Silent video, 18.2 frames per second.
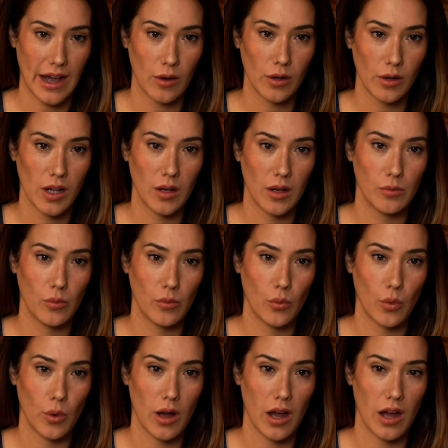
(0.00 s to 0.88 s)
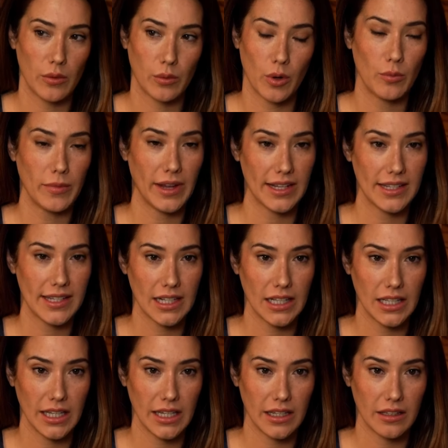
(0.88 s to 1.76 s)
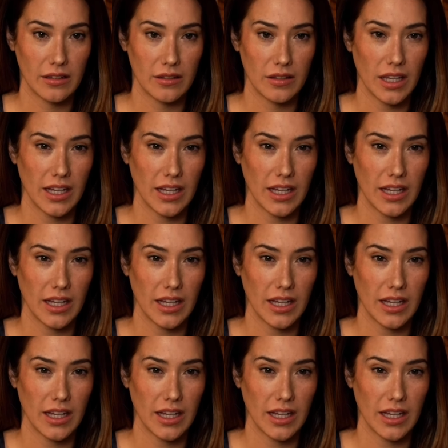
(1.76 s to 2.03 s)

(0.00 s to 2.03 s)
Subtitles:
outcome romantically?